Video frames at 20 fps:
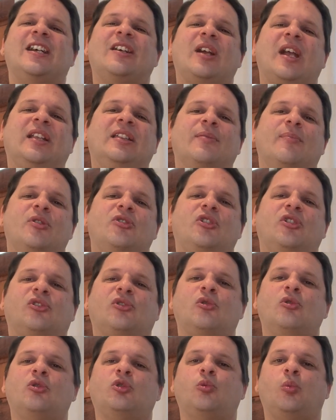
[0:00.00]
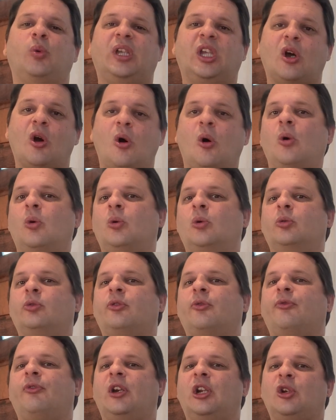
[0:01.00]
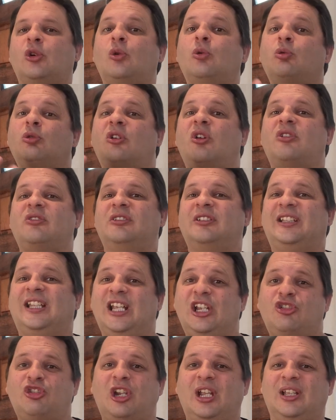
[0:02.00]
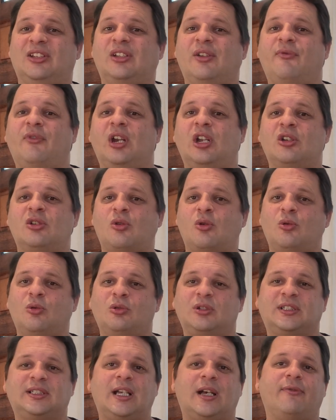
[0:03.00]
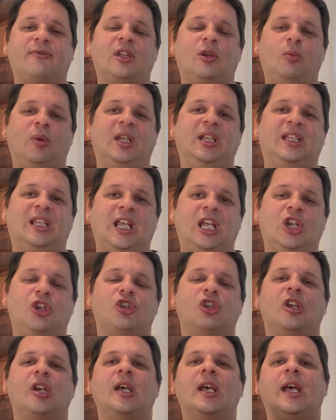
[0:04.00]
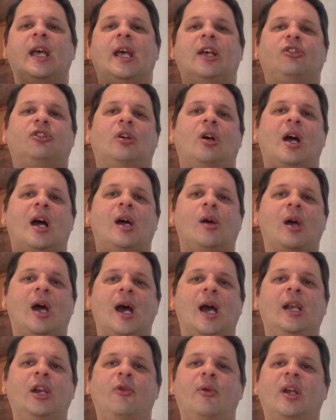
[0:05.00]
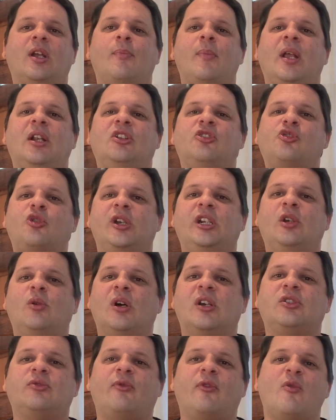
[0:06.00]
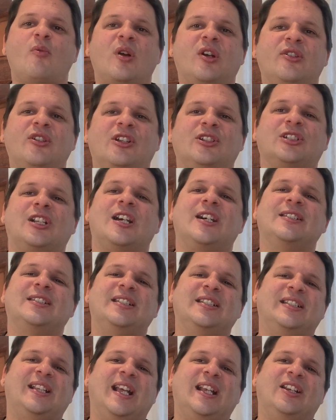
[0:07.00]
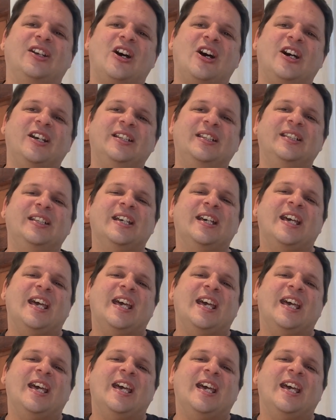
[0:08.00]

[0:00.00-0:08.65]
In the mission schools, we hold very cool teachings and very cool stuff that we teach. So I highly recommend joining us for one of those classes later on.